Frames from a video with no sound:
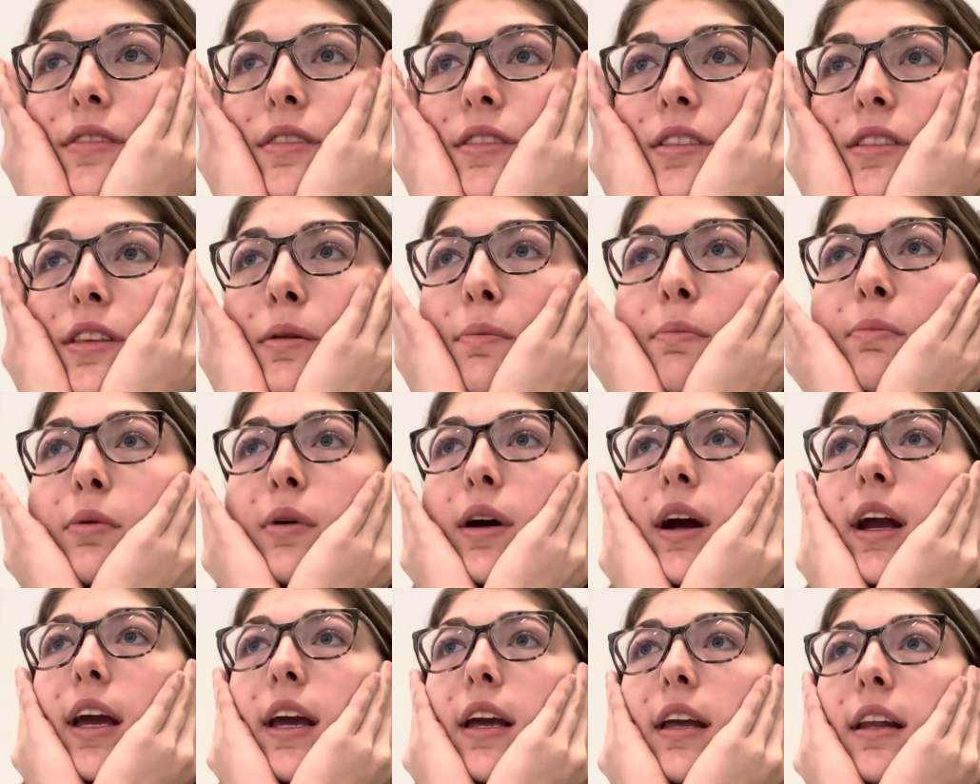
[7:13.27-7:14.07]
the
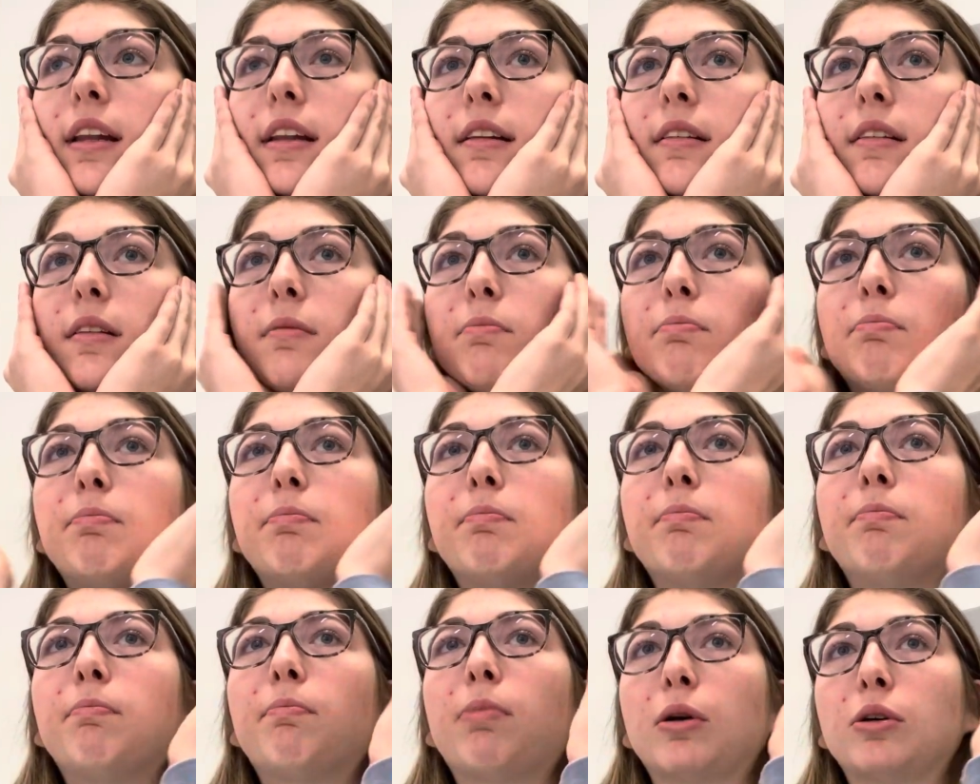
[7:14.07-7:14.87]
brain
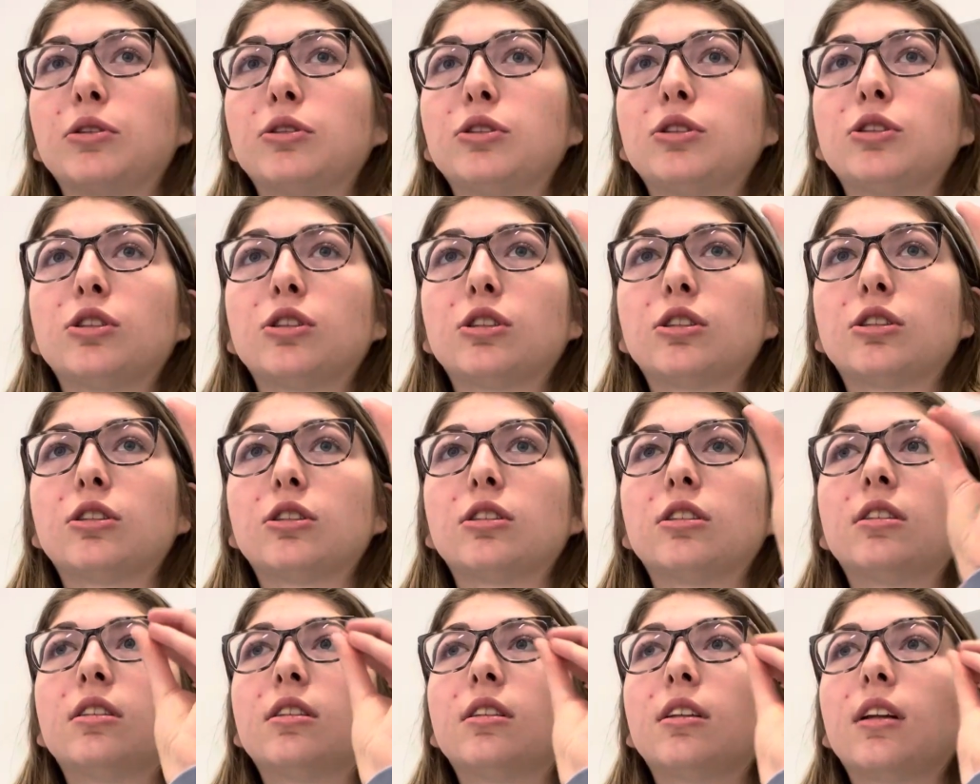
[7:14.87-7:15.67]

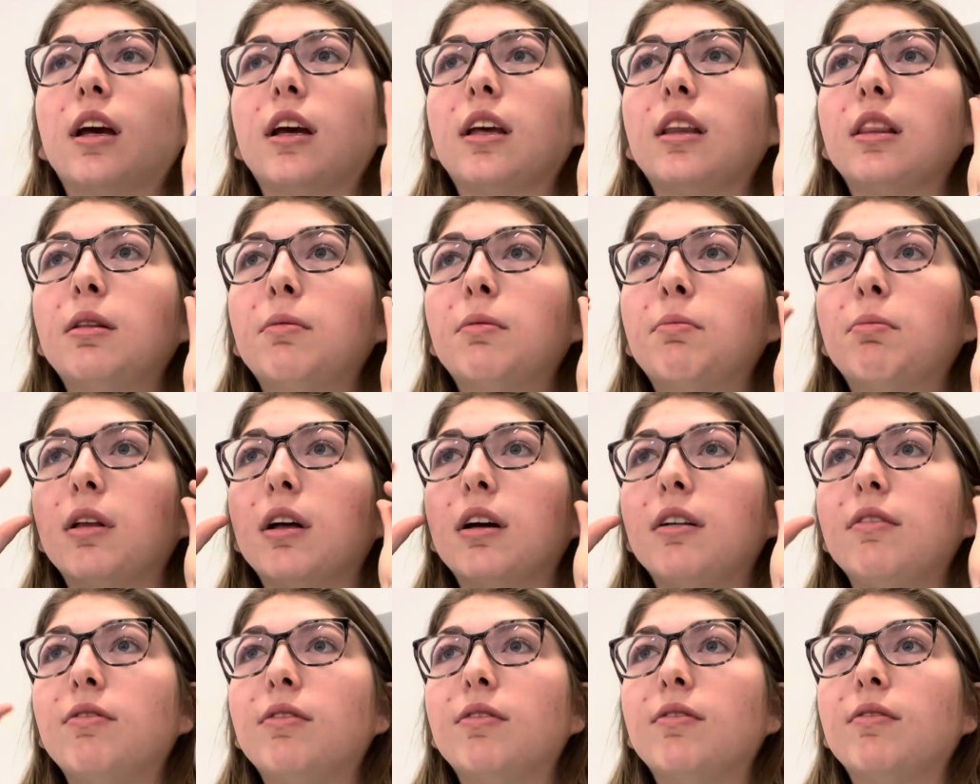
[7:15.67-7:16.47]
bursts, like the
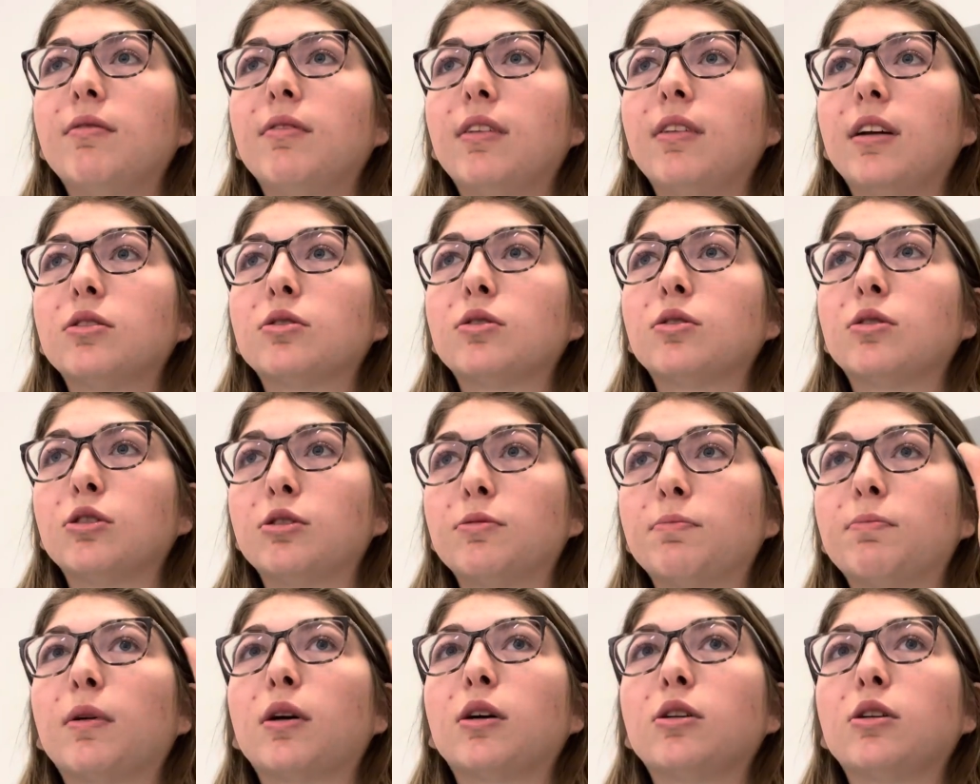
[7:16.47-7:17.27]
blood vessels
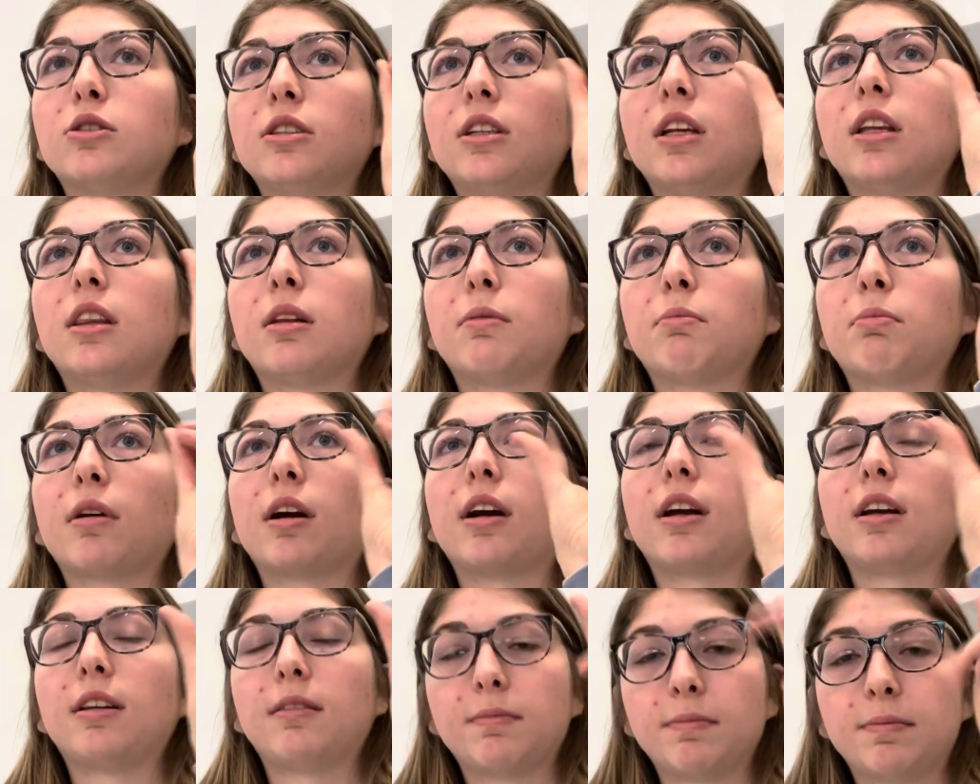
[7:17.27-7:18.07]
burst in the
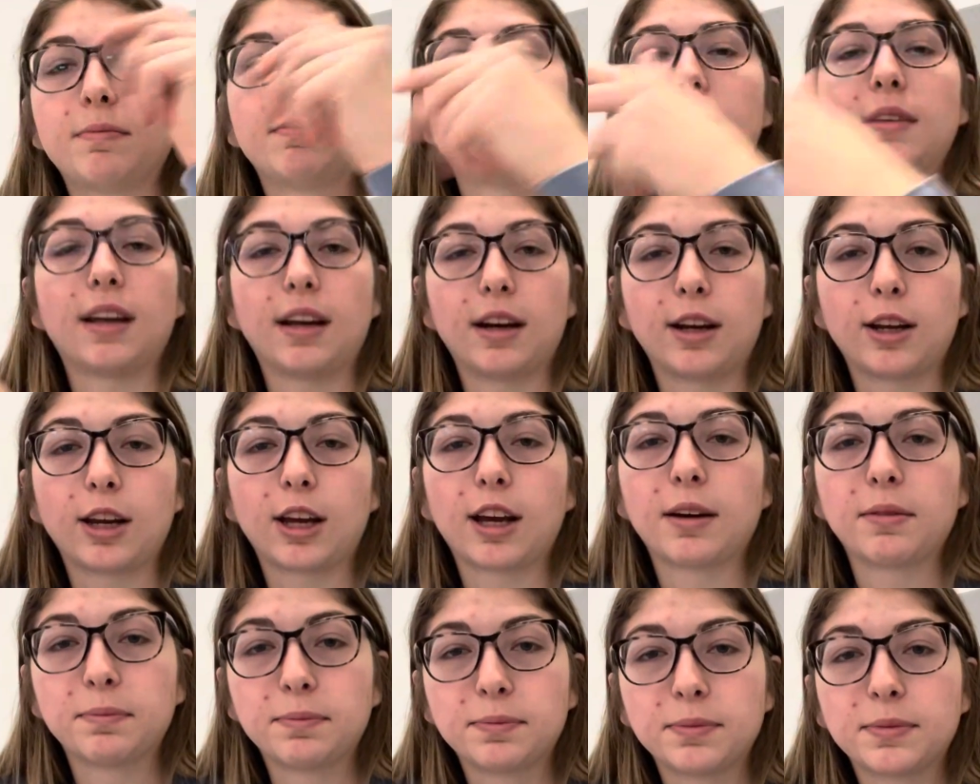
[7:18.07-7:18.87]
brain. There you go.
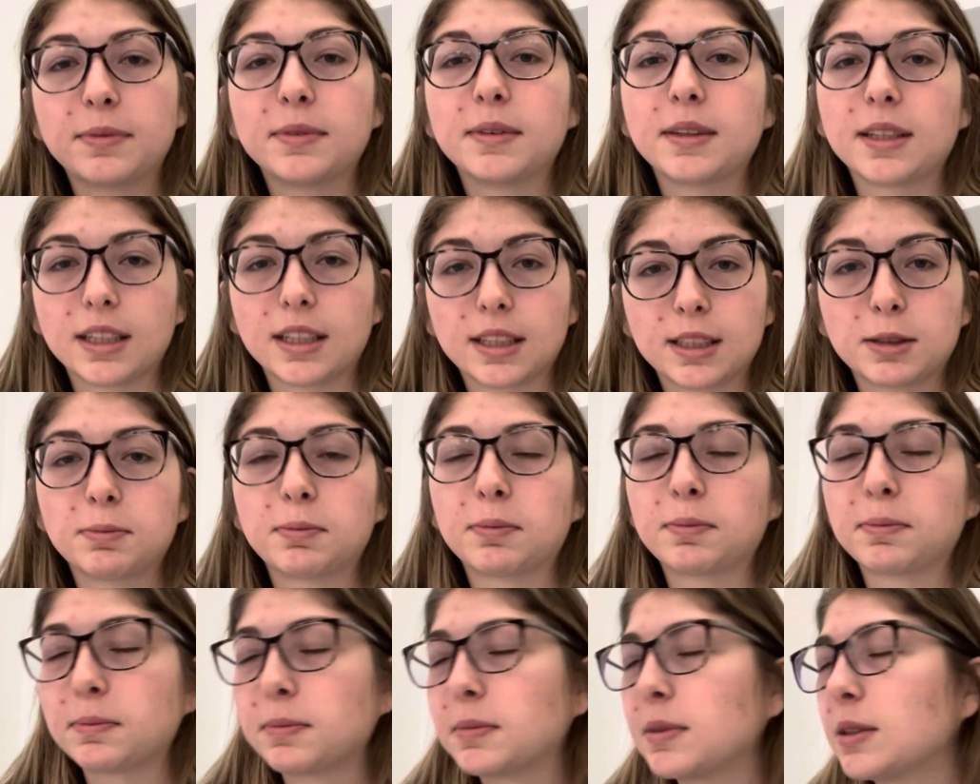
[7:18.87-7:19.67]
I'm
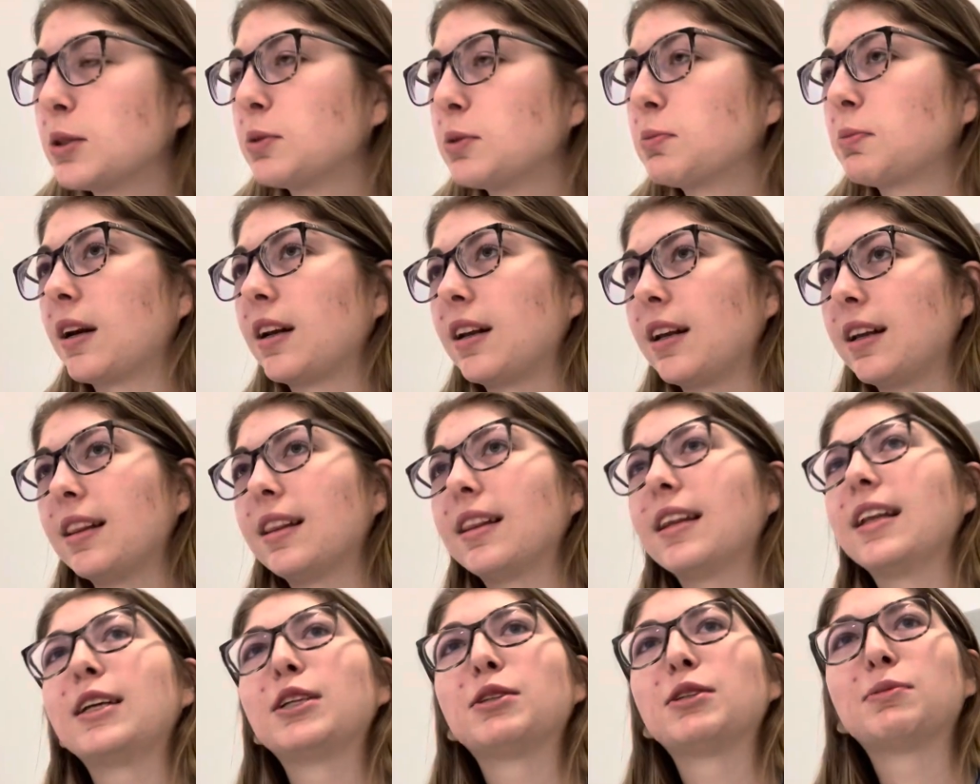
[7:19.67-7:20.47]

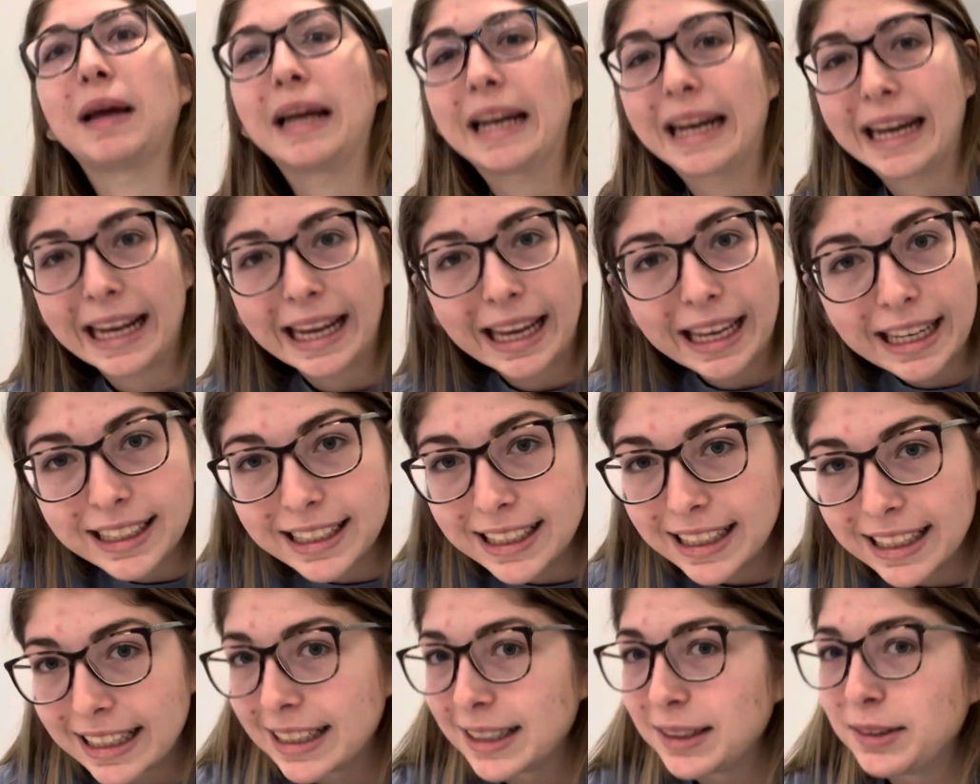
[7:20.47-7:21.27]
explaining it.
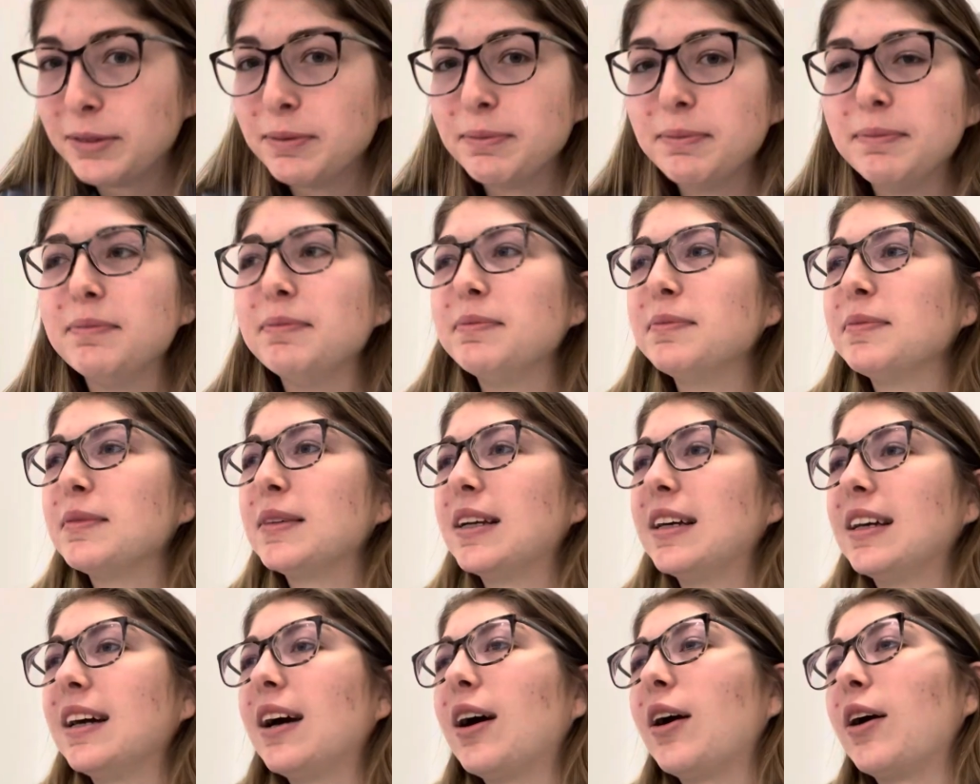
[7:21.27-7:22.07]

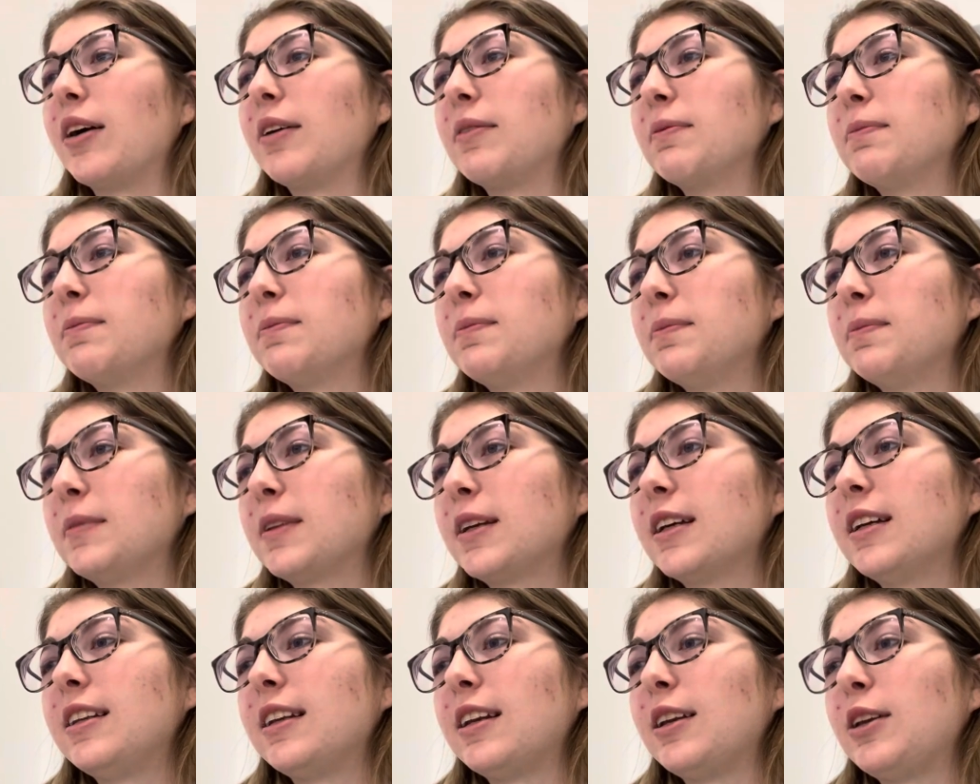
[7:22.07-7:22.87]
All right,
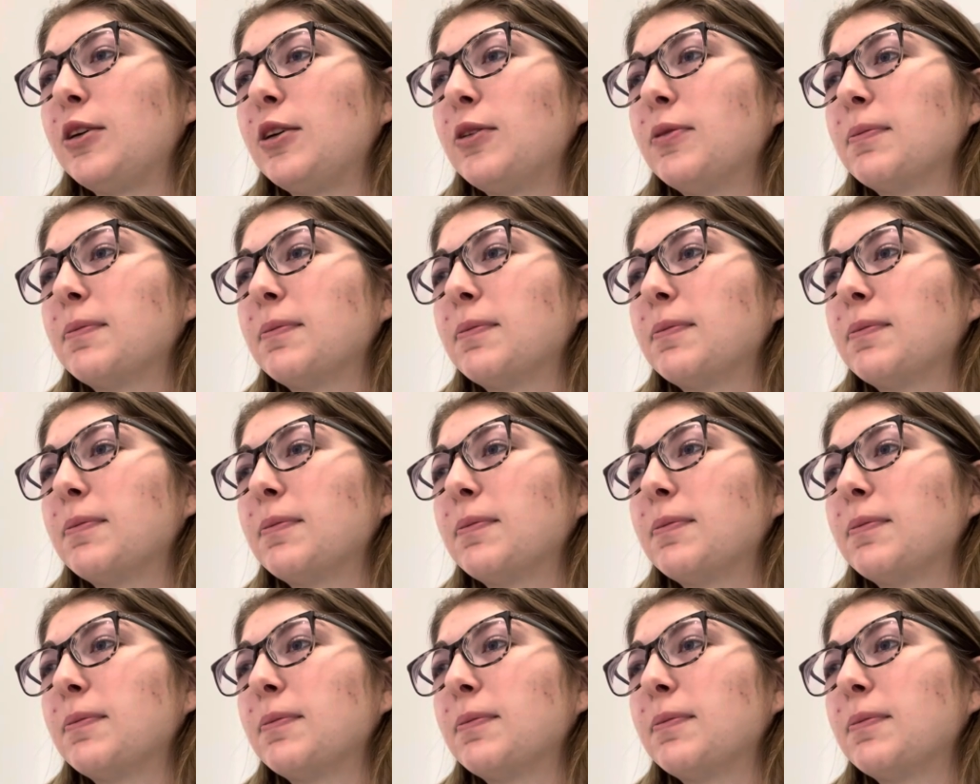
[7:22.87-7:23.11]
continue.